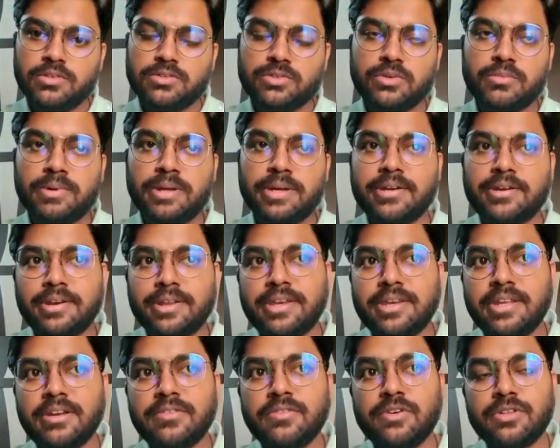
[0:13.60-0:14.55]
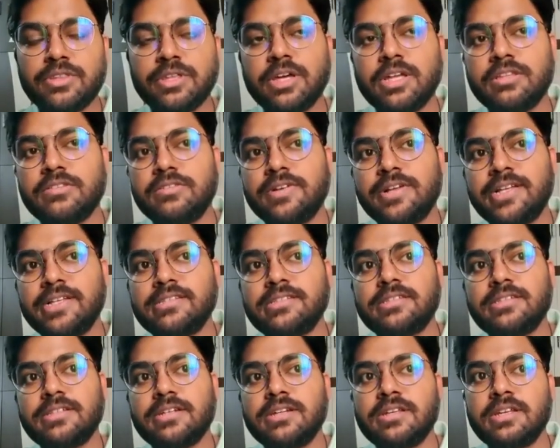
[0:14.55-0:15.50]
So my trainer was Advait
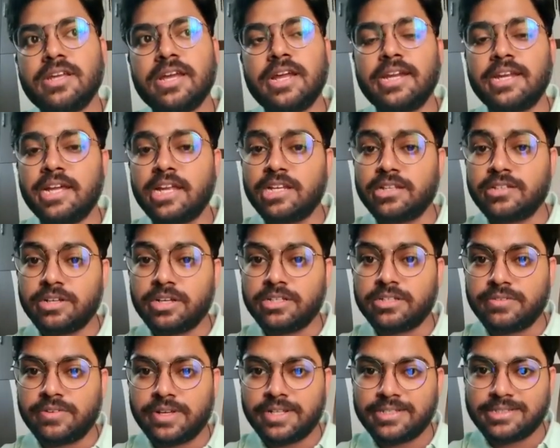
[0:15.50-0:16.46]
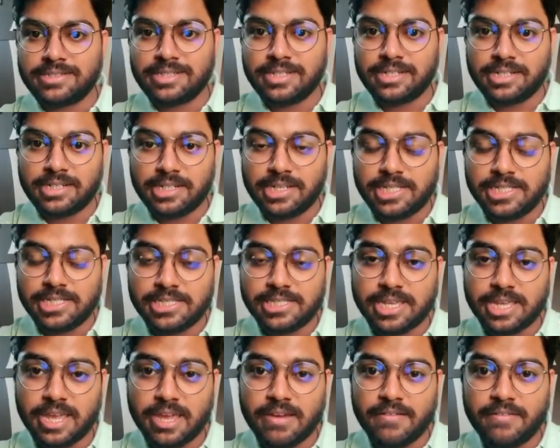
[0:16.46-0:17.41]
sir, and Advait sir
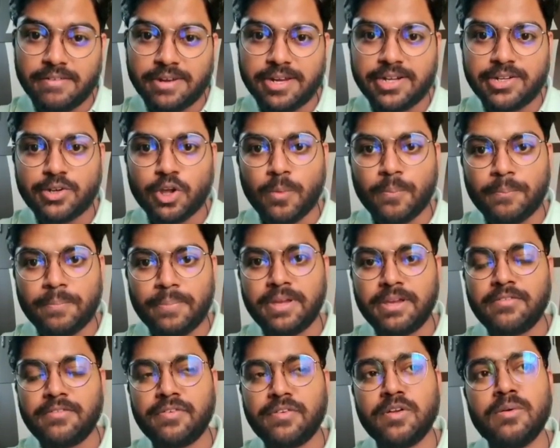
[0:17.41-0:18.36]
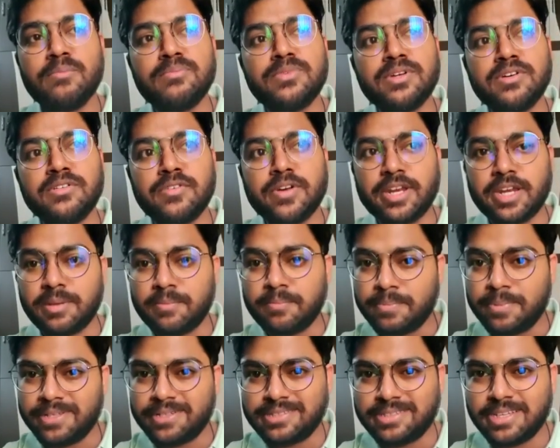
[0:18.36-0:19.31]
teaches every topic from the very
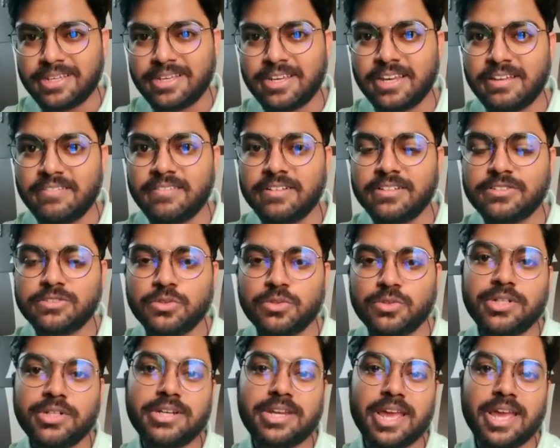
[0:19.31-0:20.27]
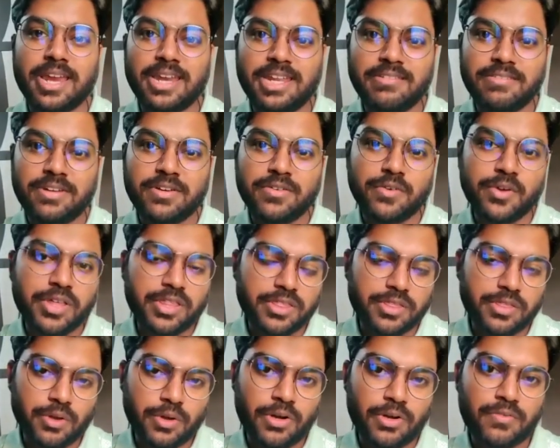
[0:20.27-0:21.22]
basic level so that anyone who
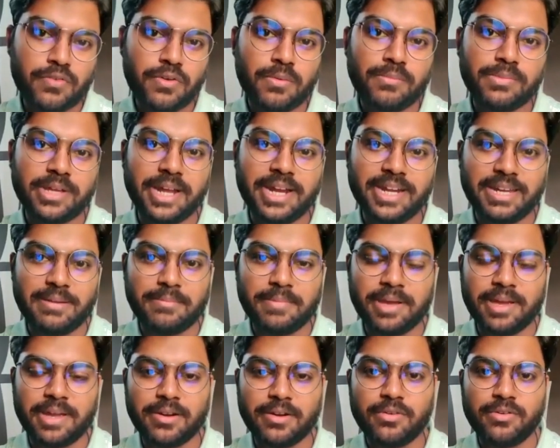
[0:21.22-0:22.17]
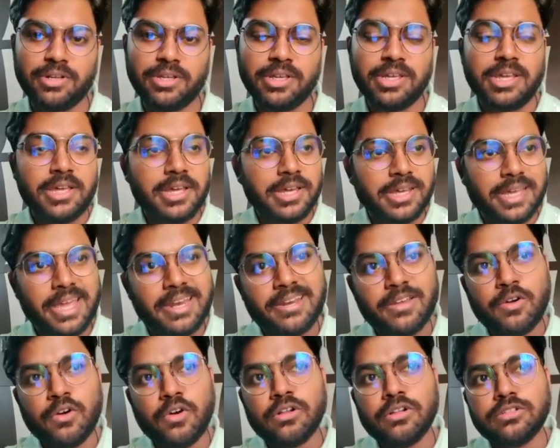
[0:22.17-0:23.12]
is not from the IT background
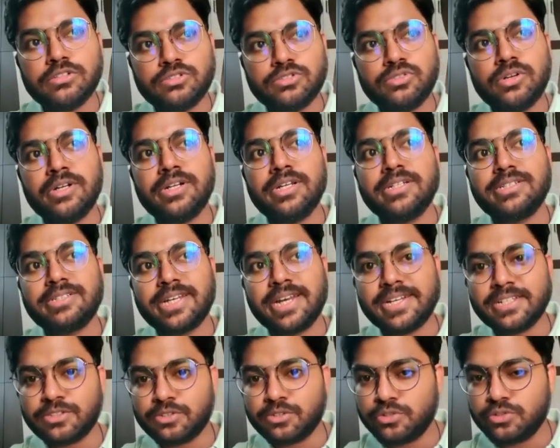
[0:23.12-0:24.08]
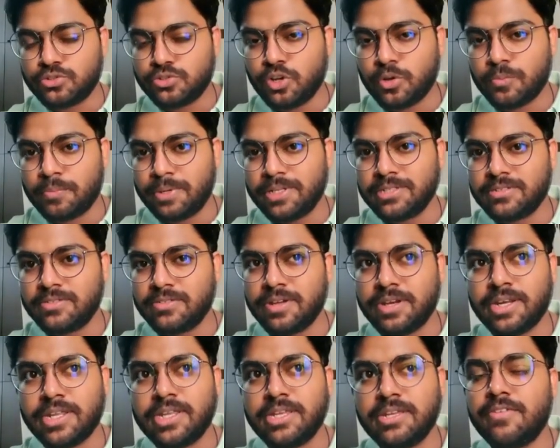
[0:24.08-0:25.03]
can also understand those topics
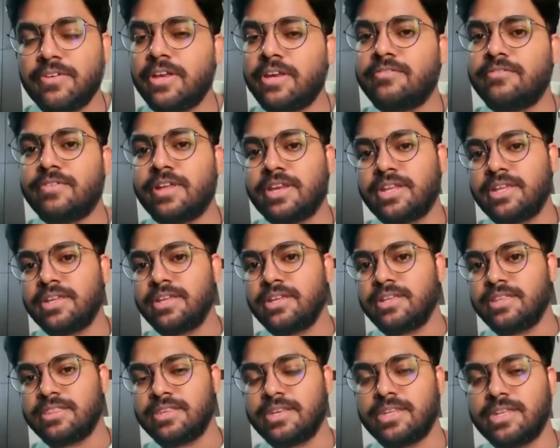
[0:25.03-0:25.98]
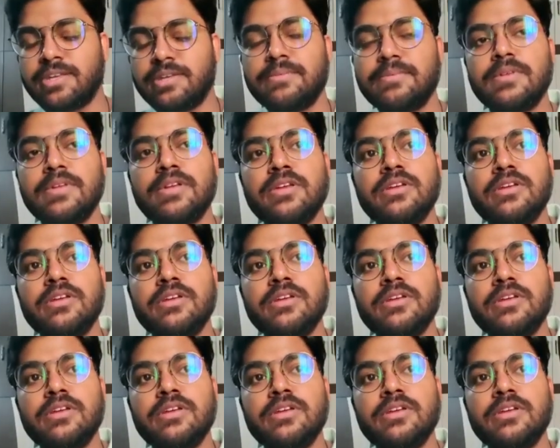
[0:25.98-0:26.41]
very, very easily.